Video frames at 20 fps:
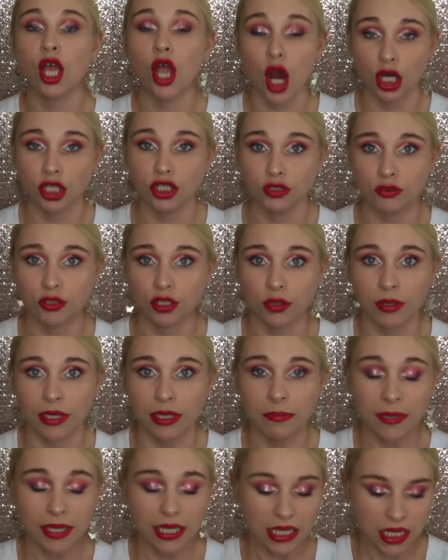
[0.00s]
Are you
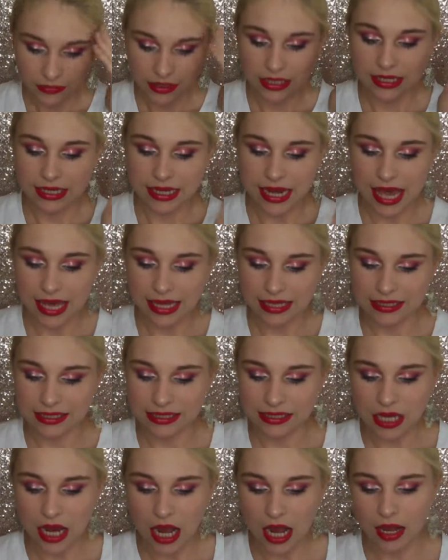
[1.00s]
joking me?
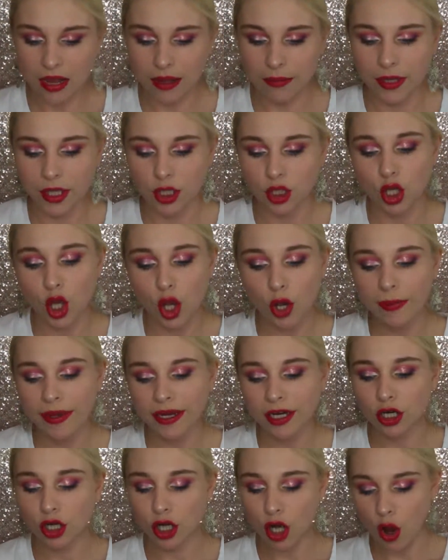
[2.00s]
Next, Go Big
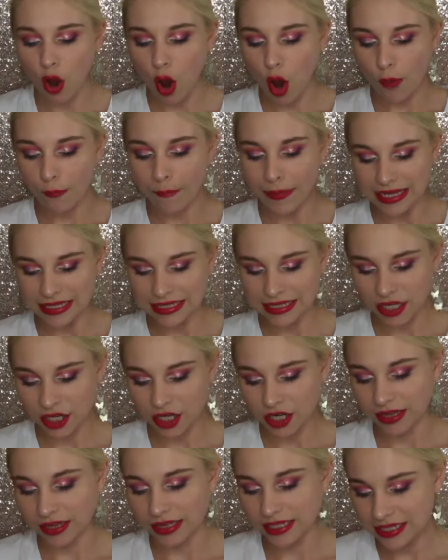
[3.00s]
or Go Home
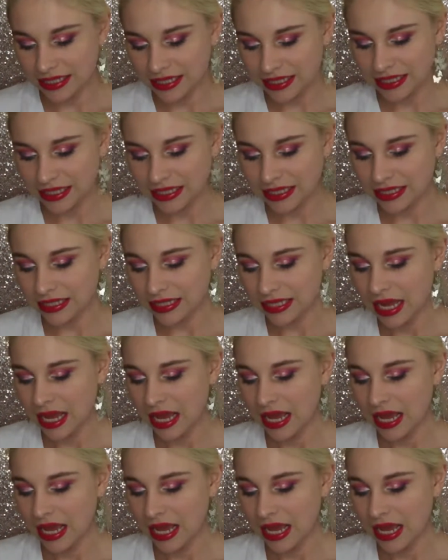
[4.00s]
mascara. This is